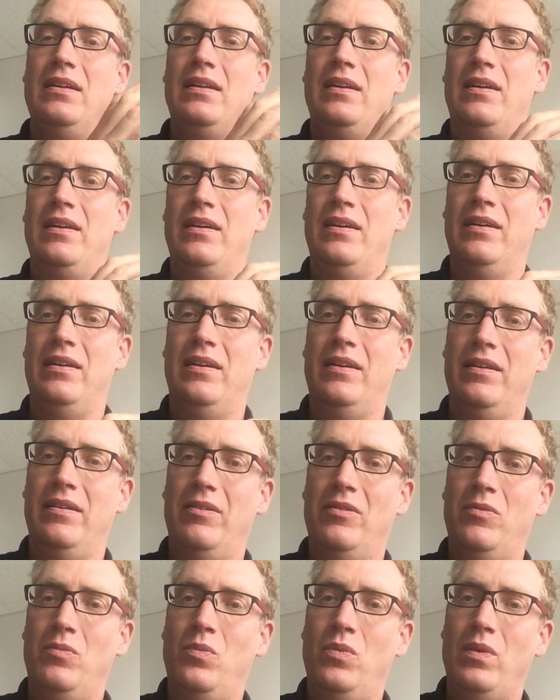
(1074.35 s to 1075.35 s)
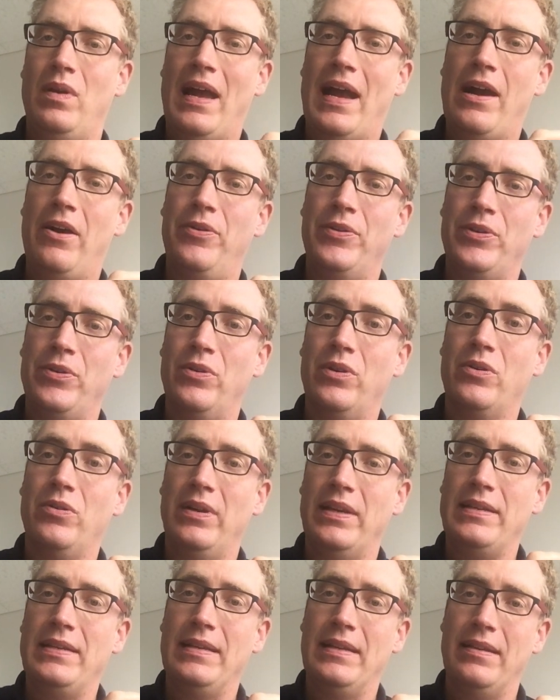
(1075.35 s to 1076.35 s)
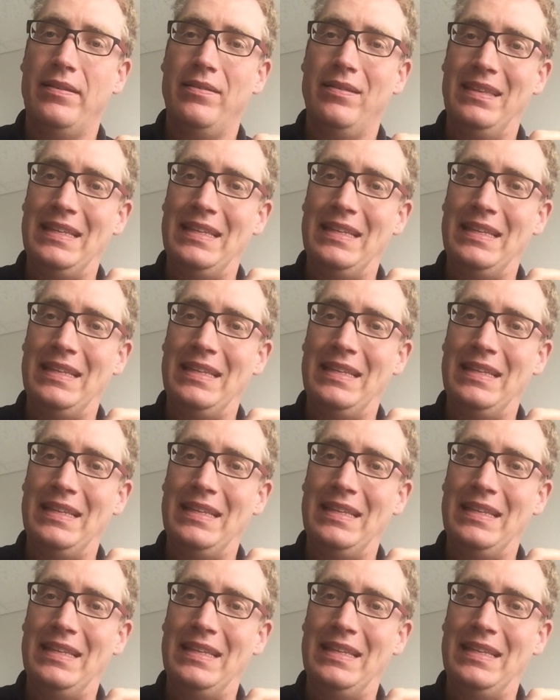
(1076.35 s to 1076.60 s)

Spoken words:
how you're going to